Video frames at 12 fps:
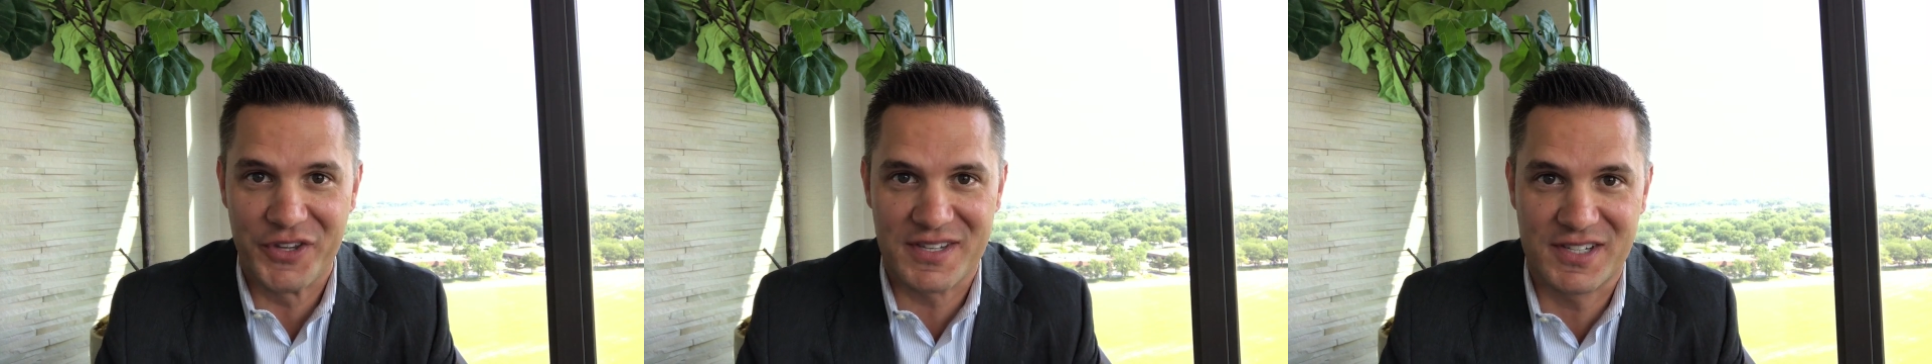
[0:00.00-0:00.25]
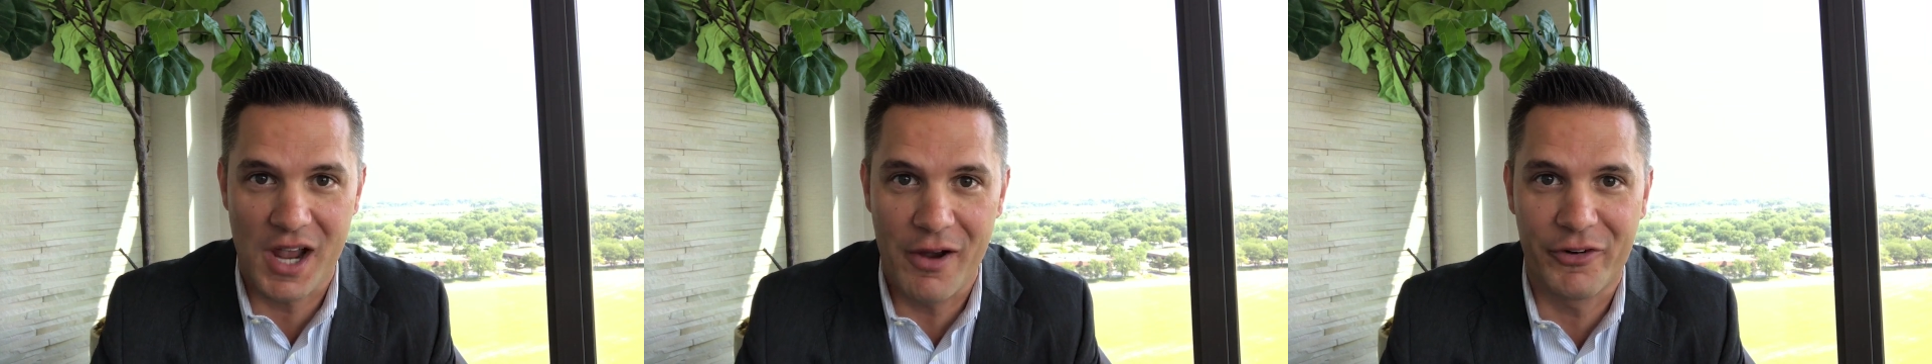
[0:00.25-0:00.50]

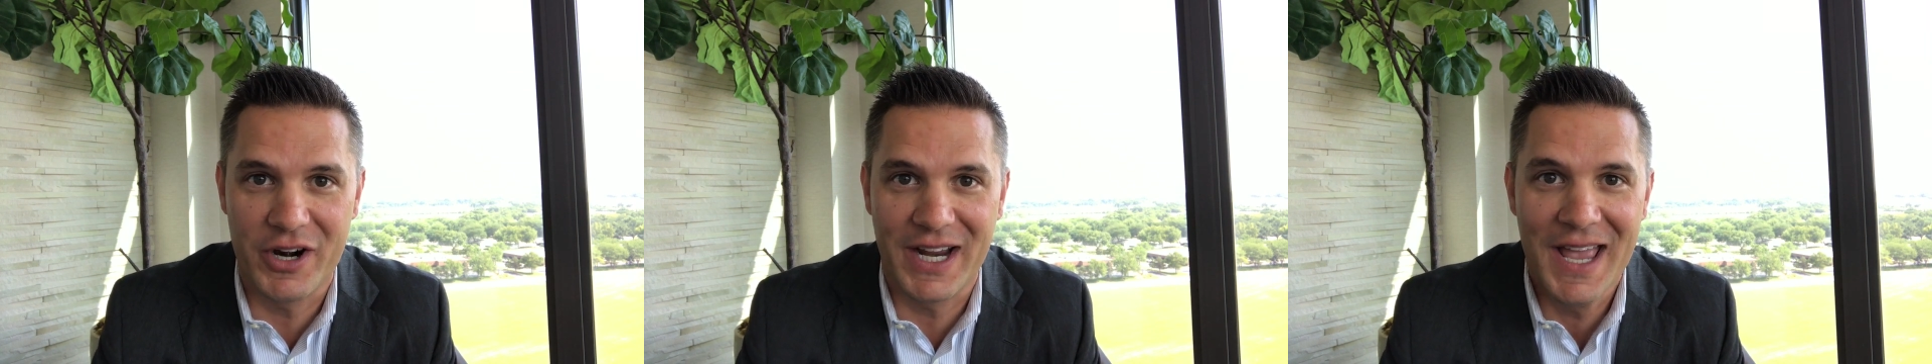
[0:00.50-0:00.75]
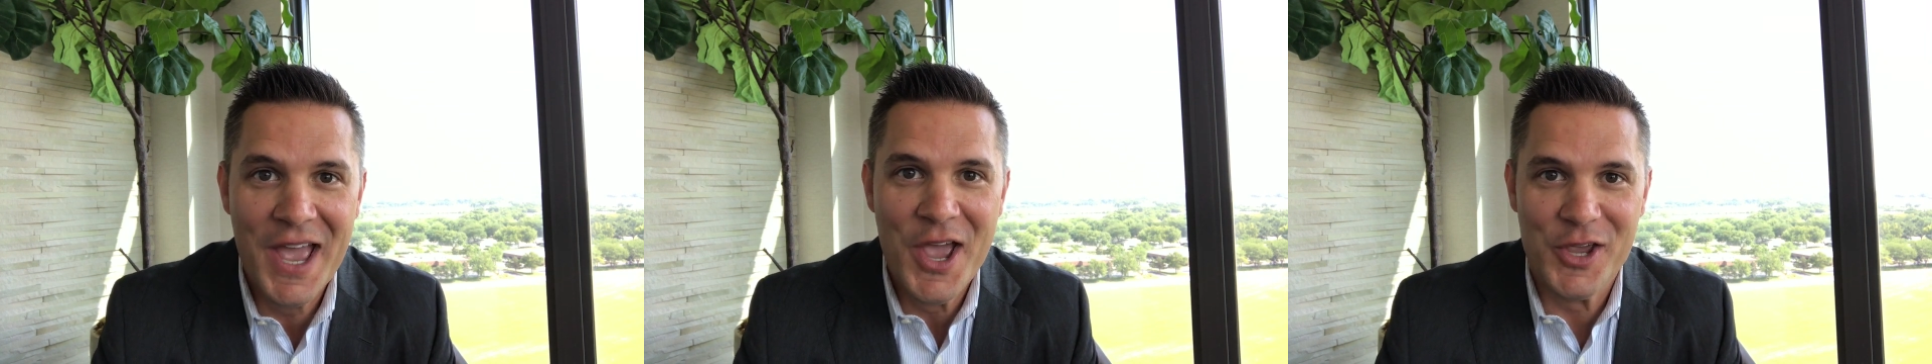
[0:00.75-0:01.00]

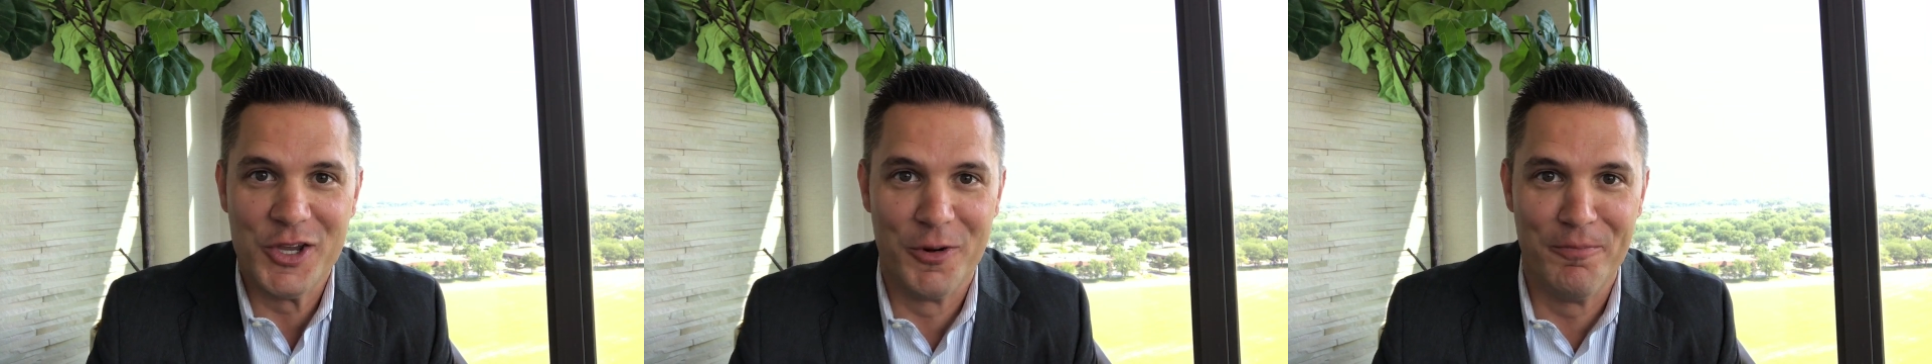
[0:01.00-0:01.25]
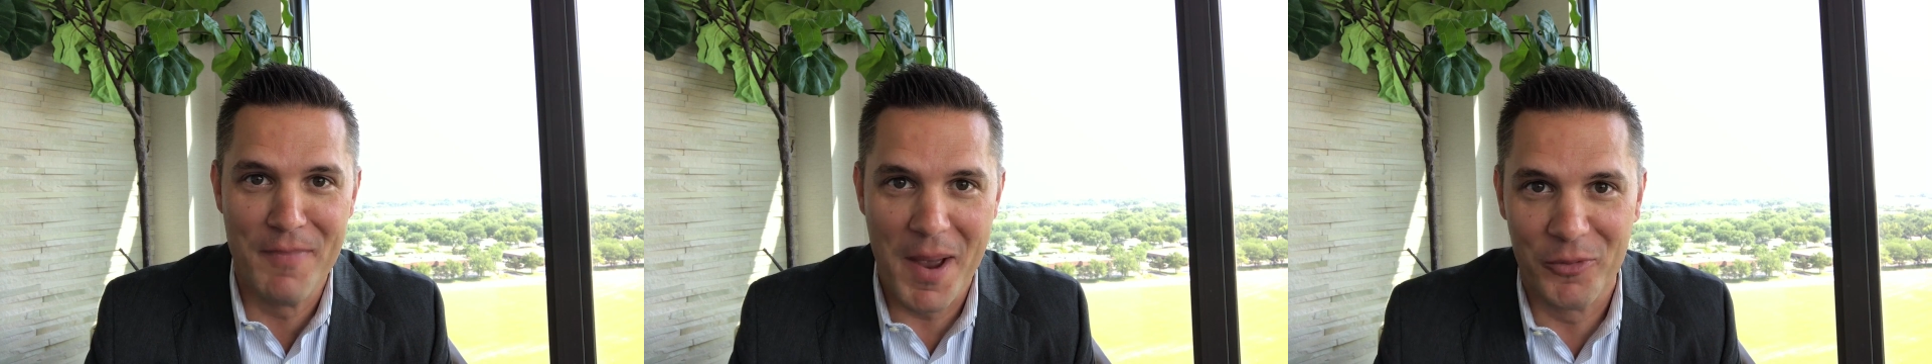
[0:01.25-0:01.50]
Discovering
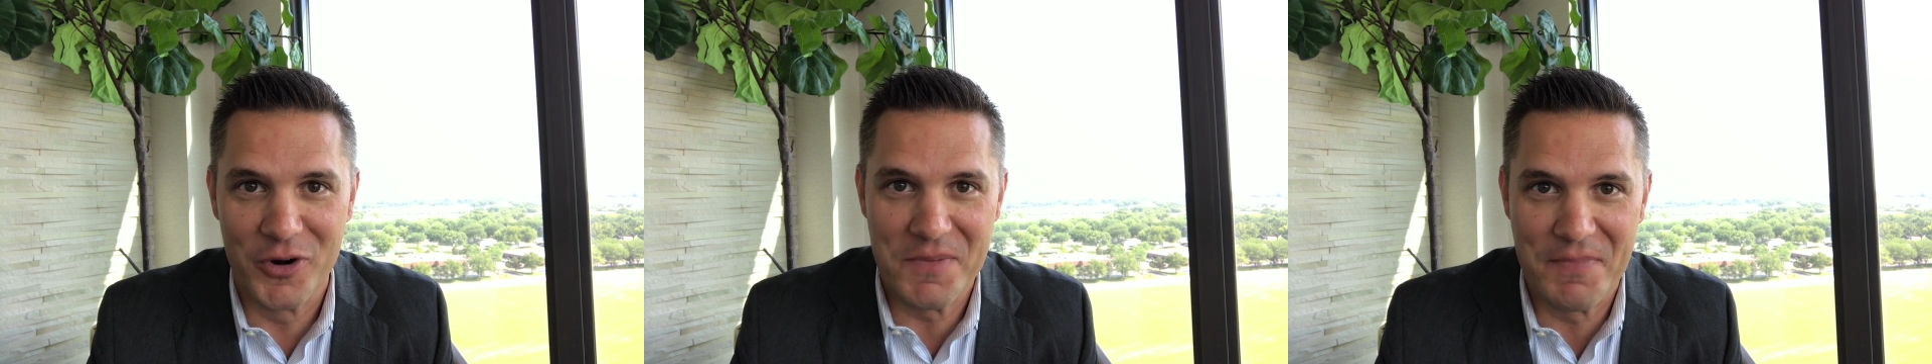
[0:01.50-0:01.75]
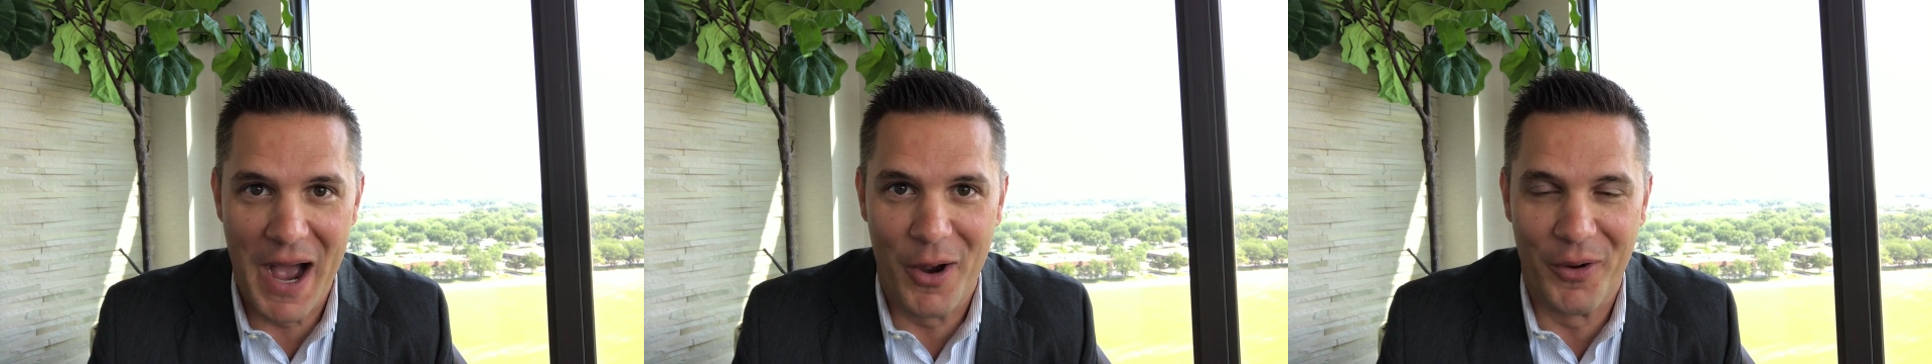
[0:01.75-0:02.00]
Your Memory
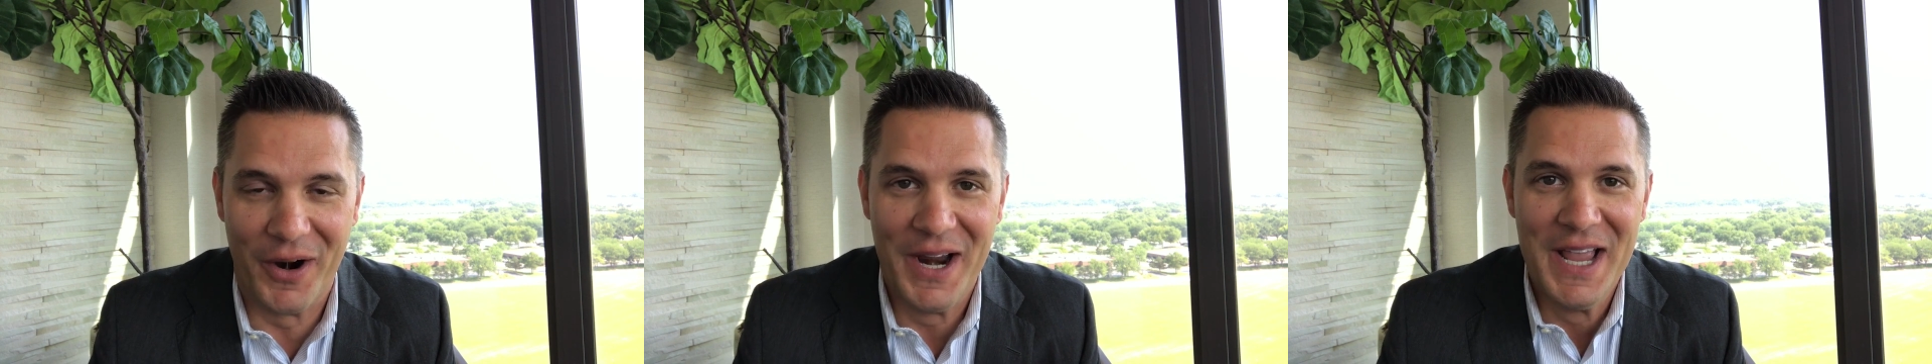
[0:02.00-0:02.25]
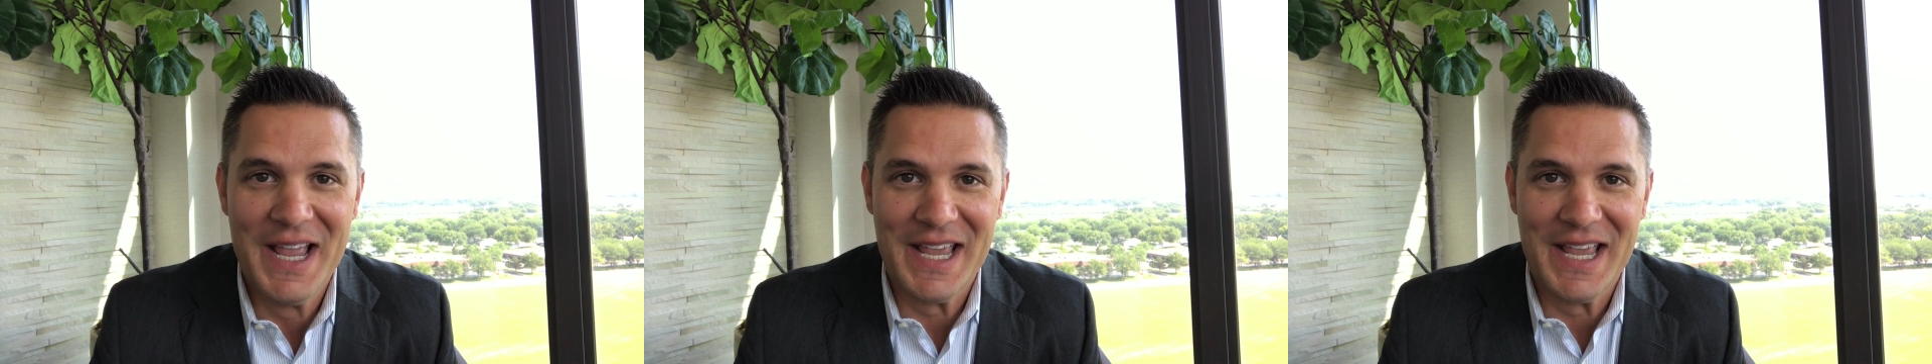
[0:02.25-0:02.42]
Power.